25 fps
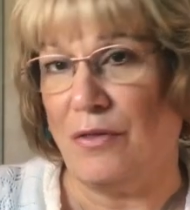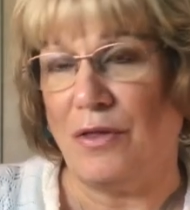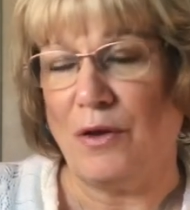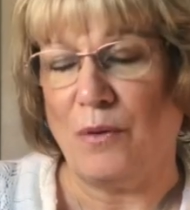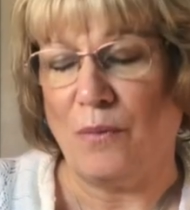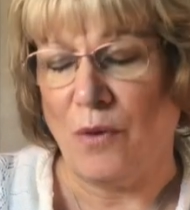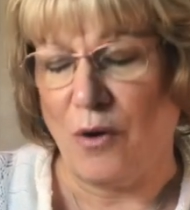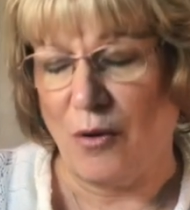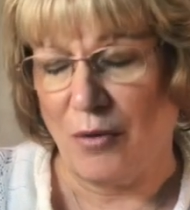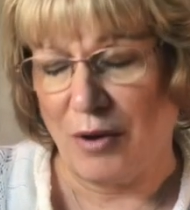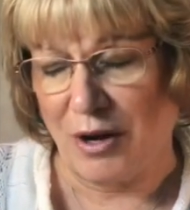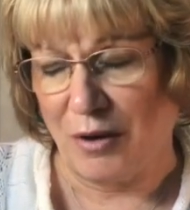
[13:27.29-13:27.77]

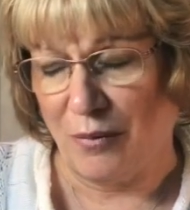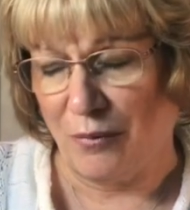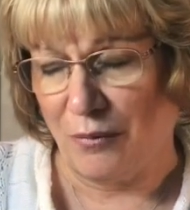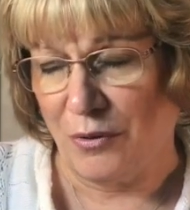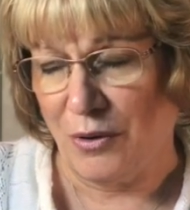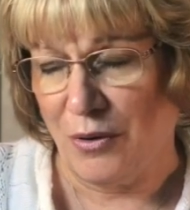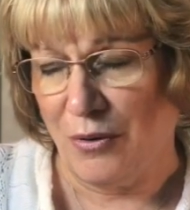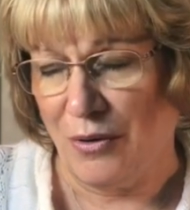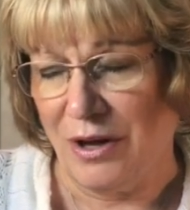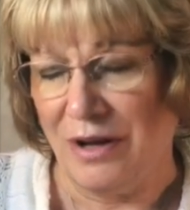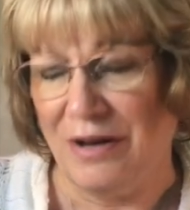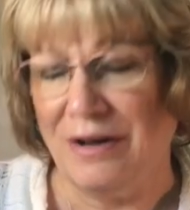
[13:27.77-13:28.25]
won't get
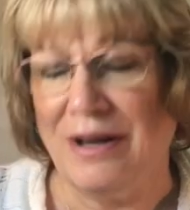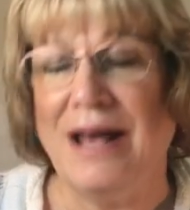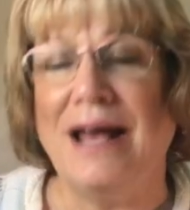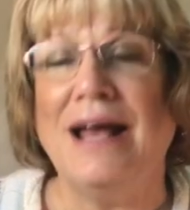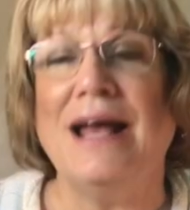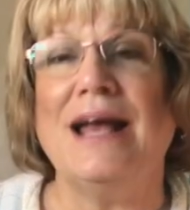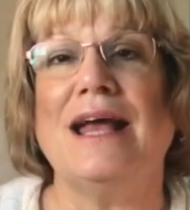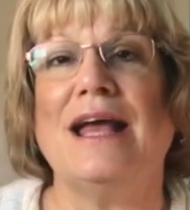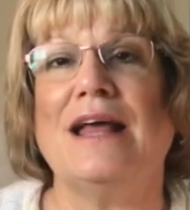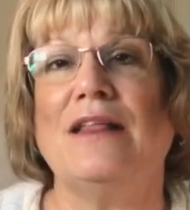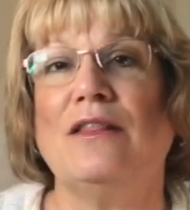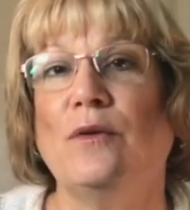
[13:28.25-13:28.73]
ruined
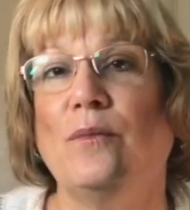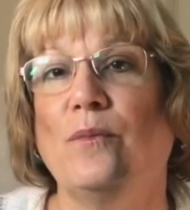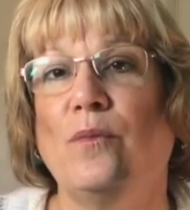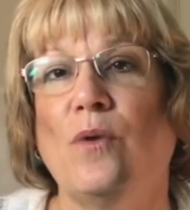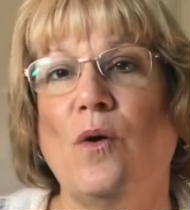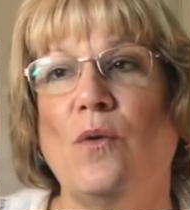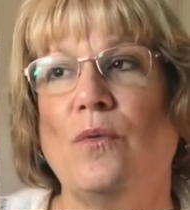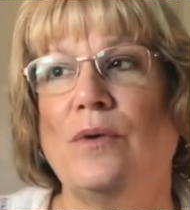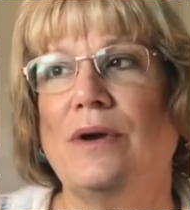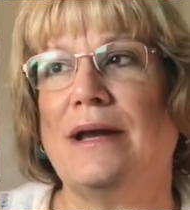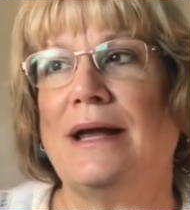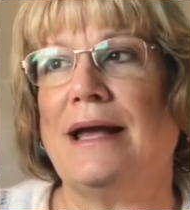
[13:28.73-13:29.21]
and they
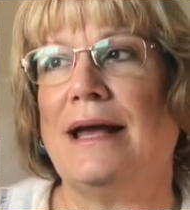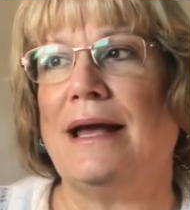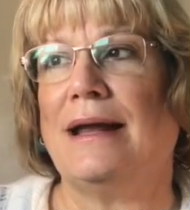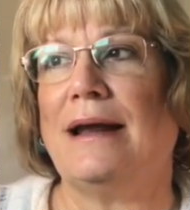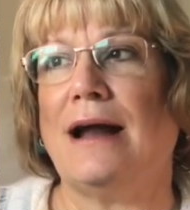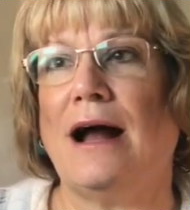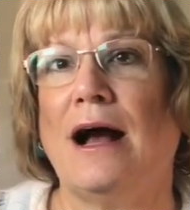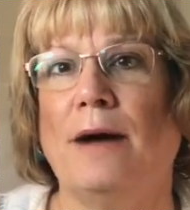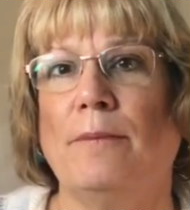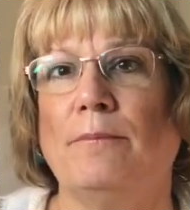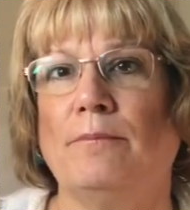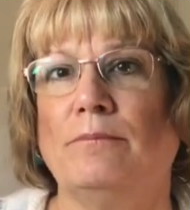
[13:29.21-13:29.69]
won't get